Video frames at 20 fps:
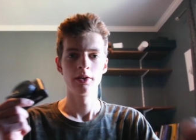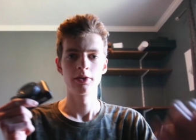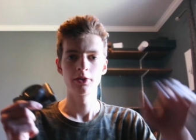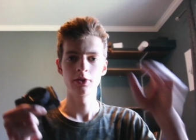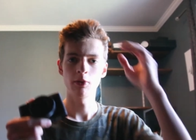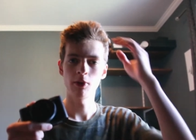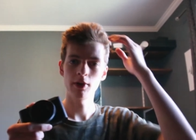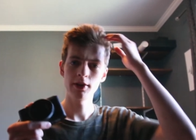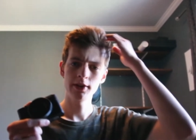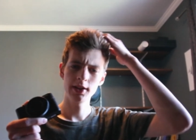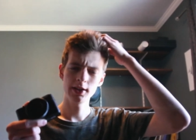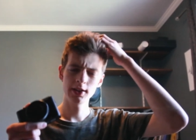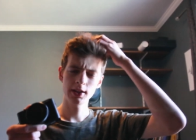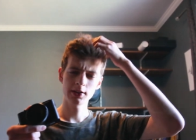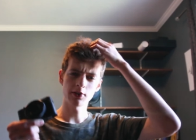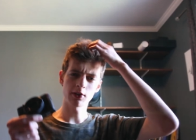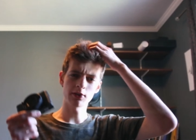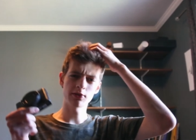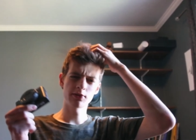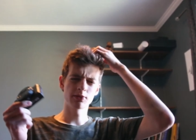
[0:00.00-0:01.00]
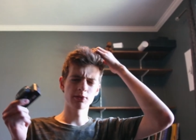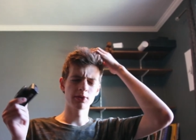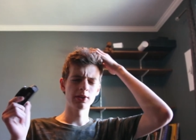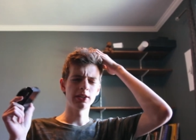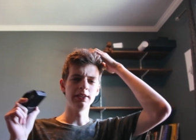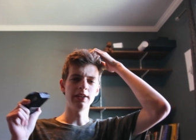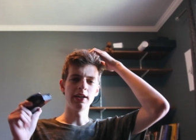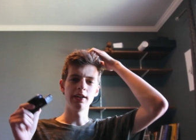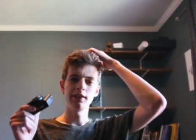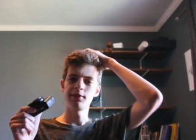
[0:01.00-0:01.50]
So one thing that's also
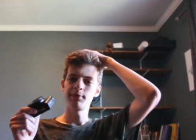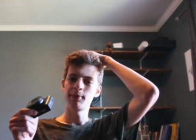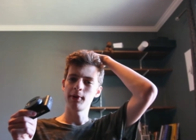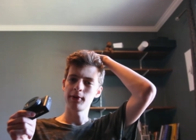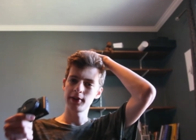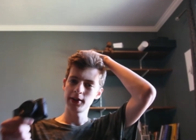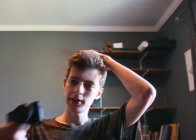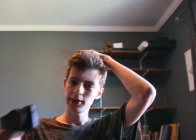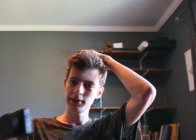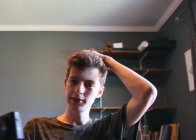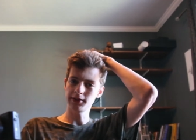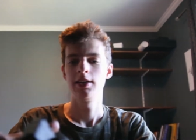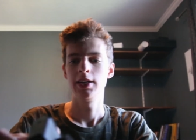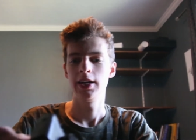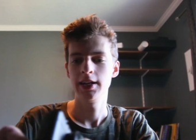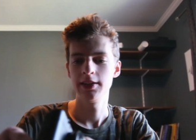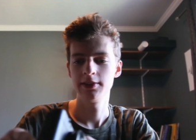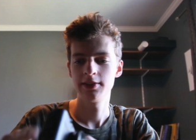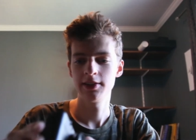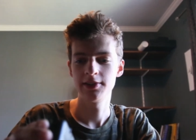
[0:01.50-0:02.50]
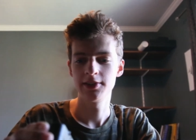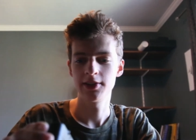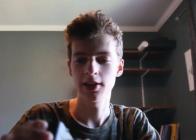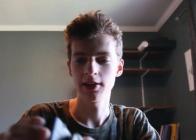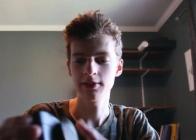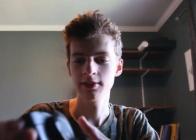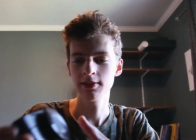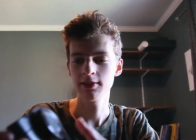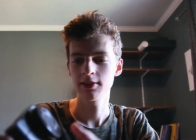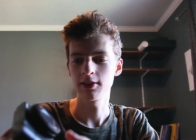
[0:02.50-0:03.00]
really nice about this is it
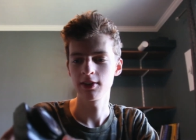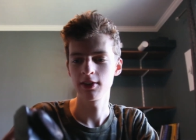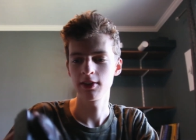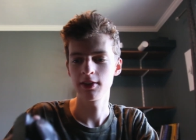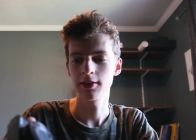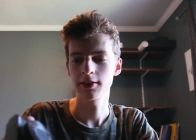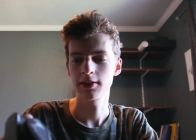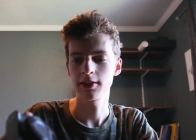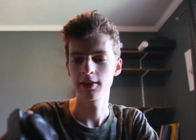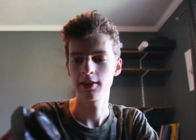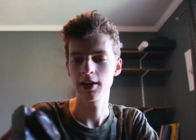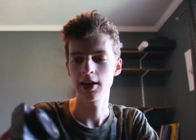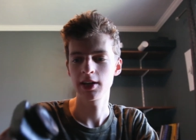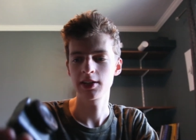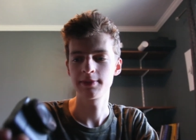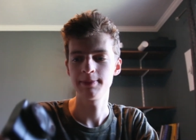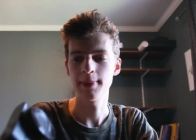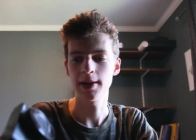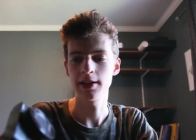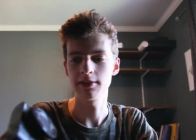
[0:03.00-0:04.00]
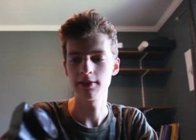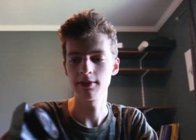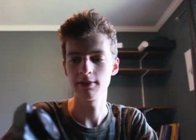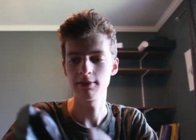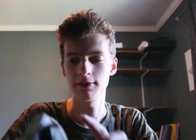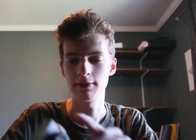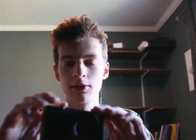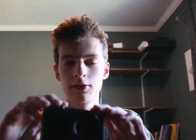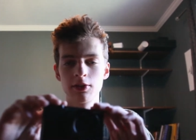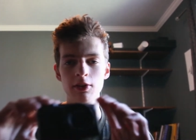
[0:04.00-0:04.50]
doesn't look expensive.
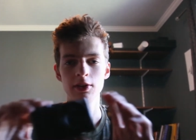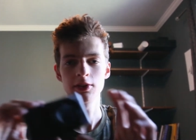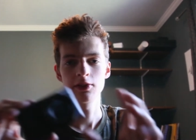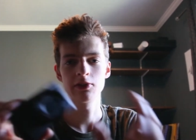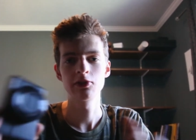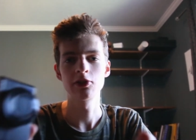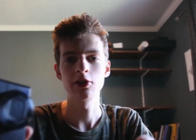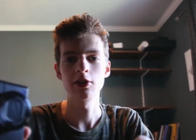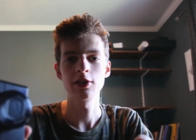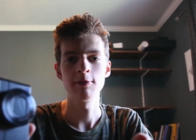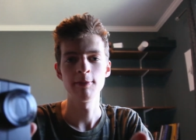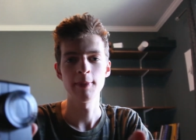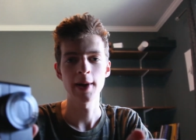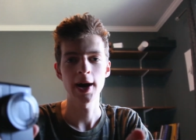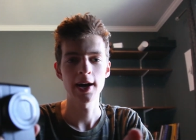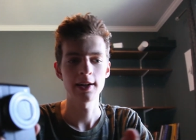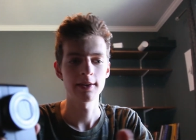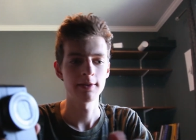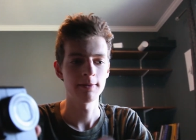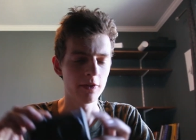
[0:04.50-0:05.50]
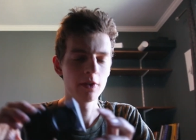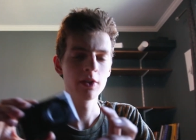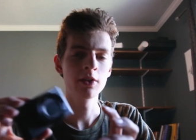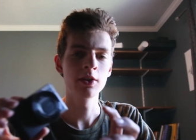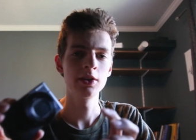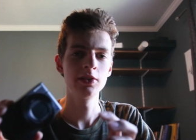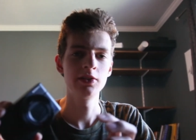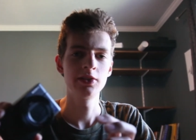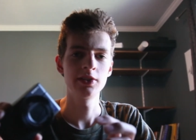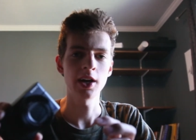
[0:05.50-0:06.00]
So this is good and bad. For the
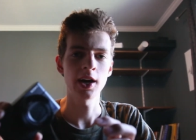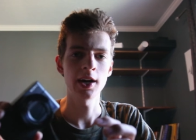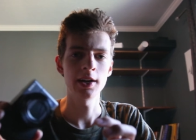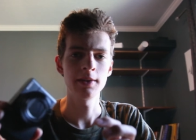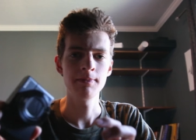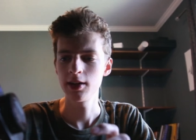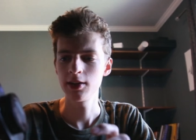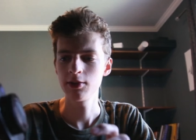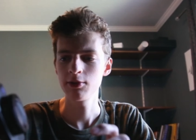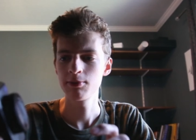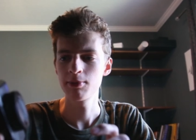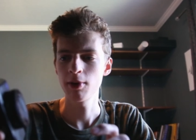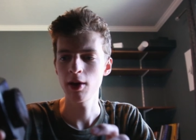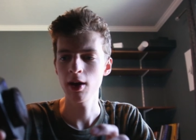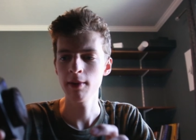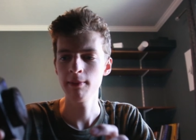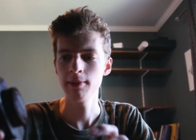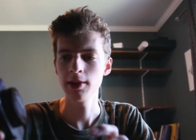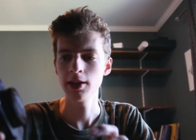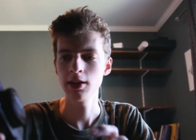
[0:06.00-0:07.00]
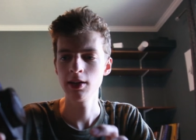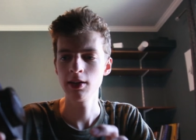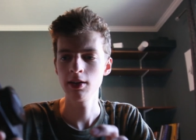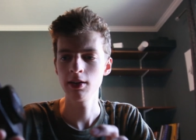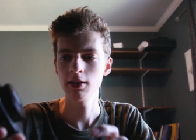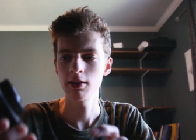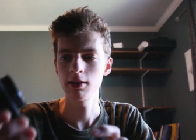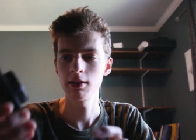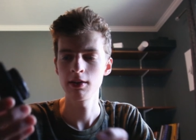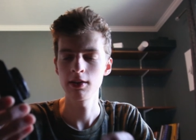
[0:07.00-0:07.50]
good side, it would probably
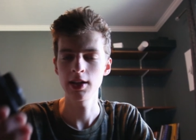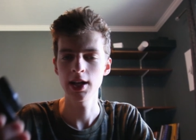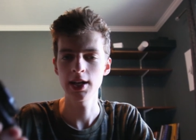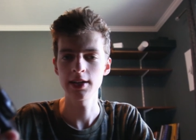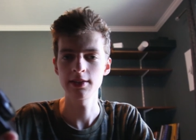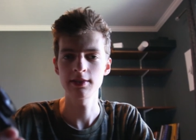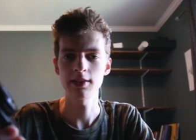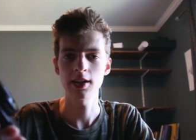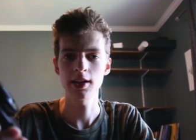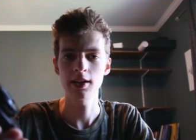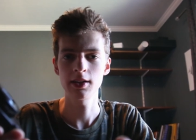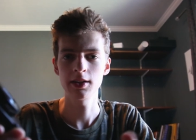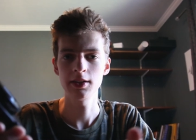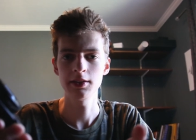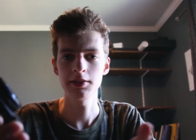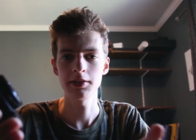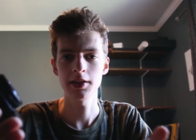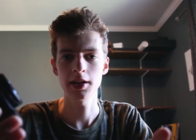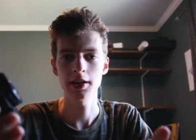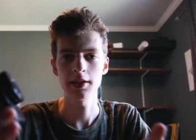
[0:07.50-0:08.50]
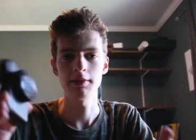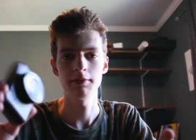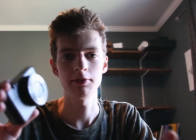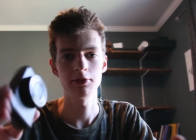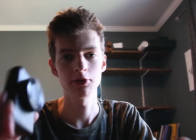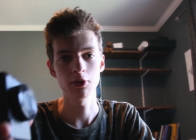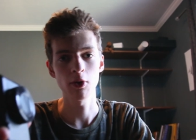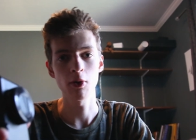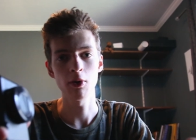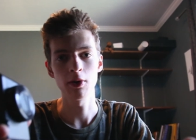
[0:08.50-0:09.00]
be less likely to get
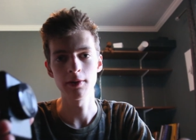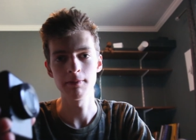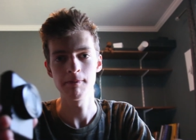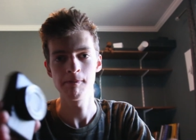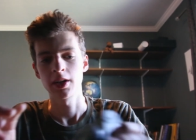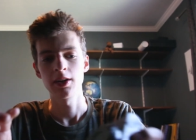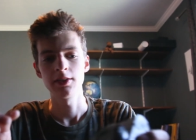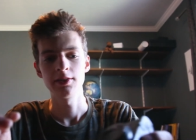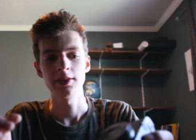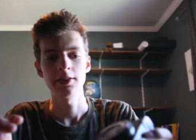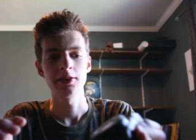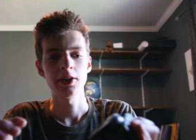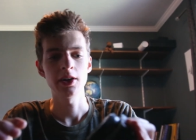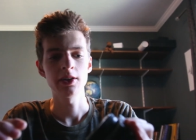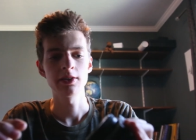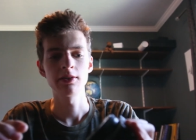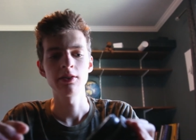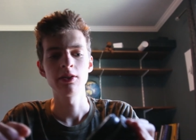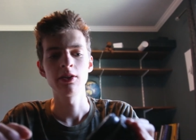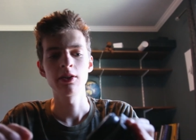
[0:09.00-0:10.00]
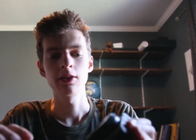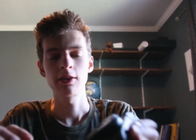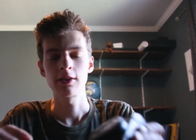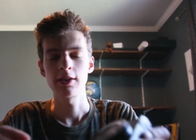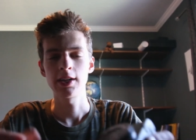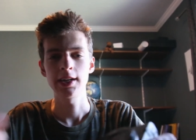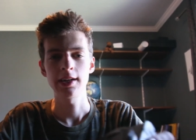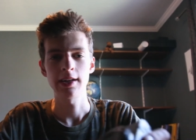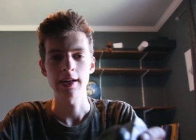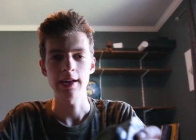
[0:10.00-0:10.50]
stolen because it does look
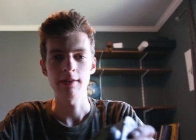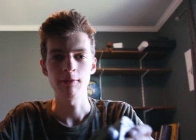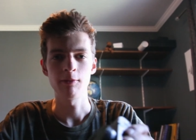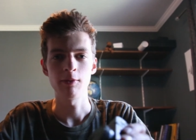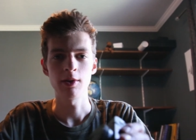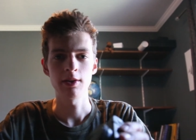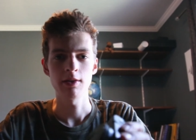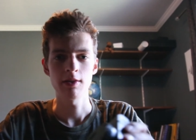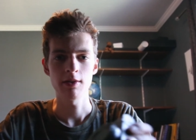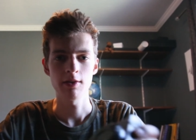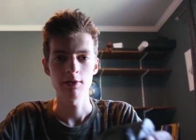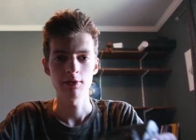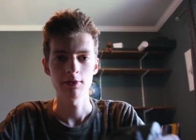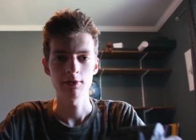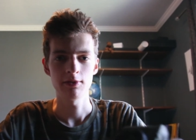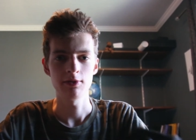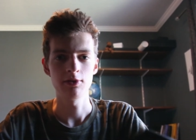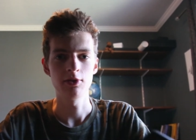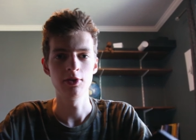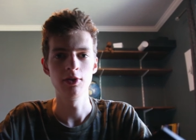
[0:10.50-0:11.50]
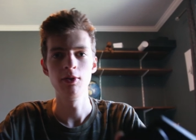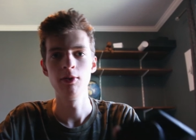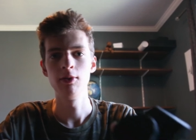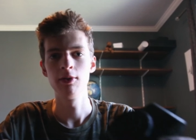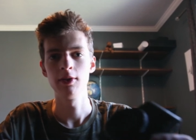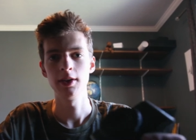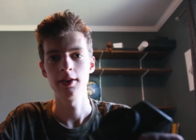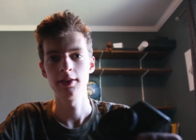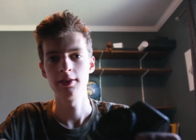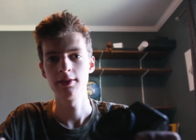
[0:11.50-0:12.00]
like one of those
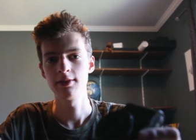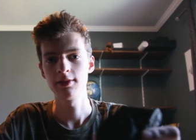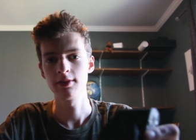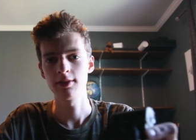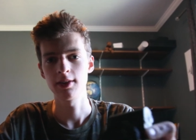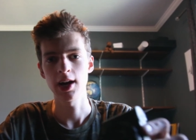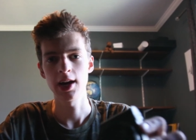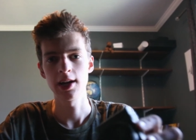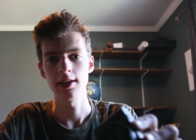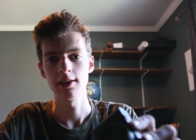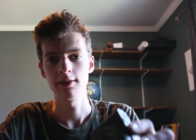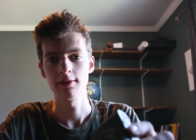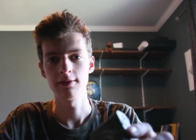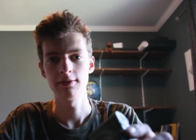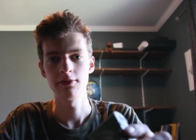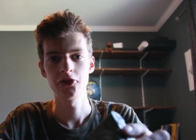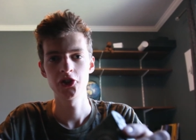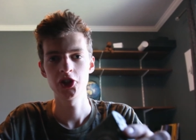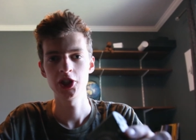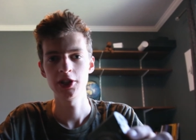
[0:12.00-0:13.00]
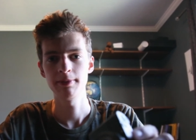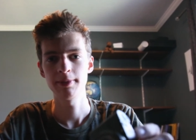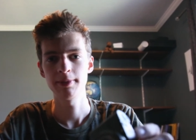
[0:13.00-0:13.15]
tourist kind of cheap